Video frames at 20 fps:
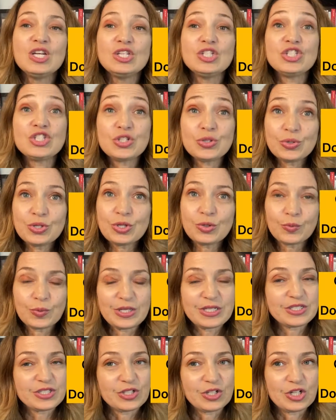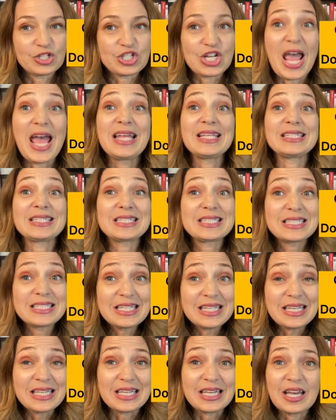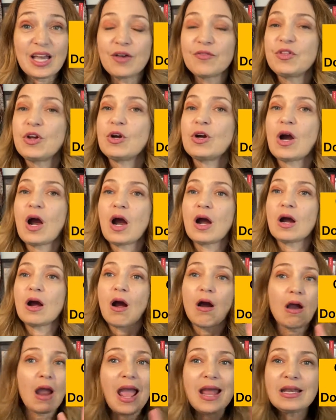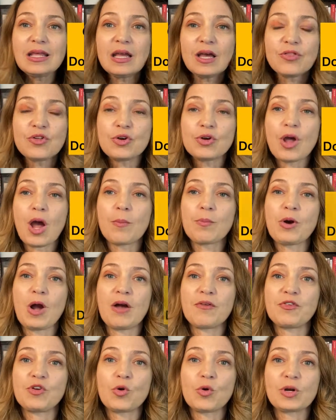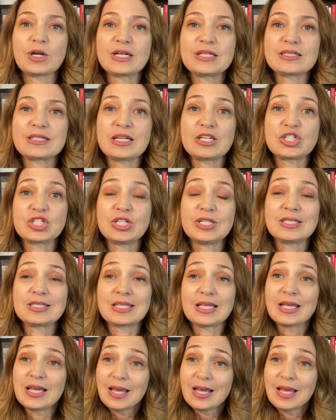Do your research and see if there are any other nonprofit organizations